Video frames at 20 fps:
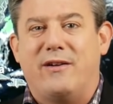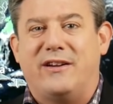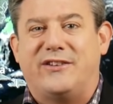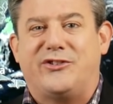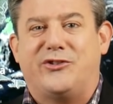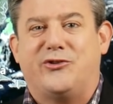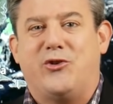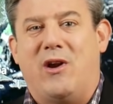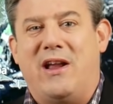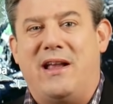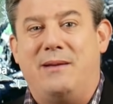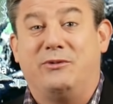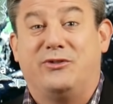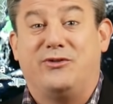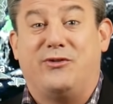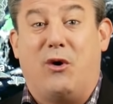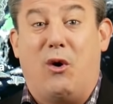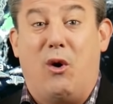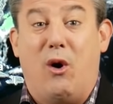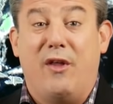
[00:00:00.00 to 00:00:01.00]
extremes
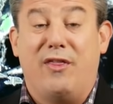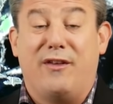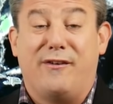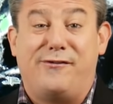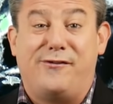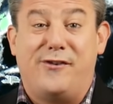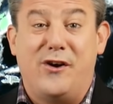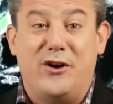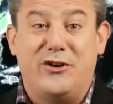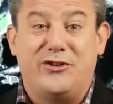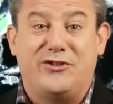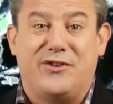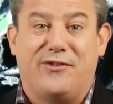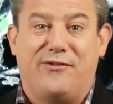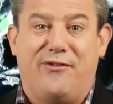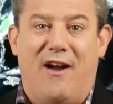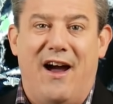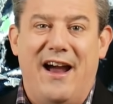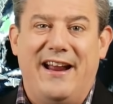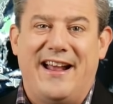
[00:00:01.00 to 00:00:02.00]
for the first
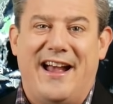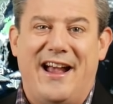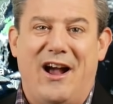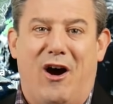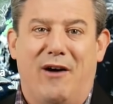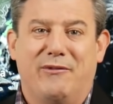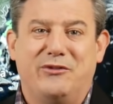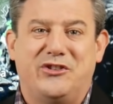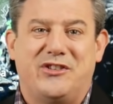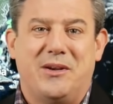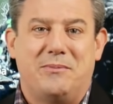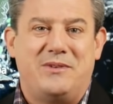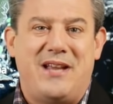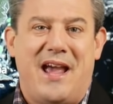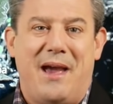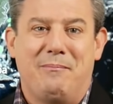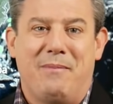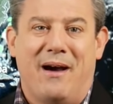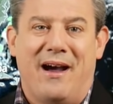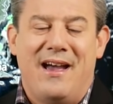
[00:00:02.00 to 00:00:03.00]
Friday of
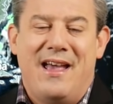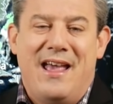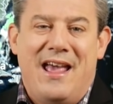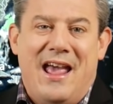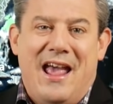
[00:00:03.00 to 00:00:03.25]
September.